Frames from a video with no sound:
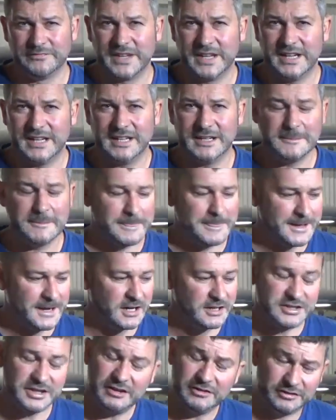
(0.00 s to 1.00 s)
I
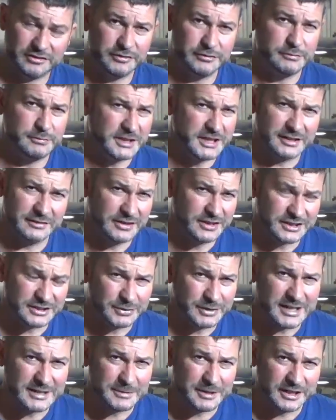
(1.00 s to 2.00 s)
don't think we'll be giving it to
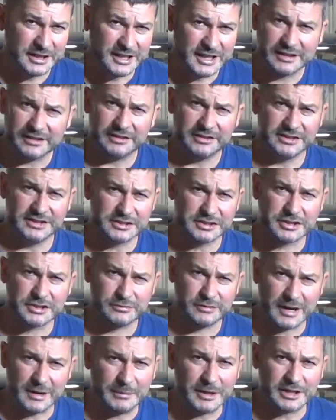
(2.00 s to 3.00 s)
anybody other than
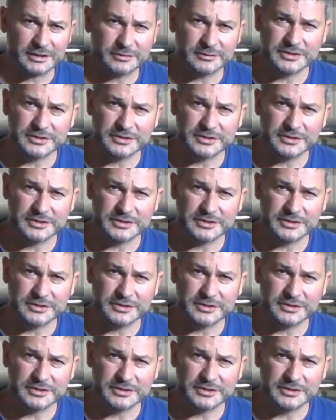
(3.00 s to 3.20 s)
scrap metal.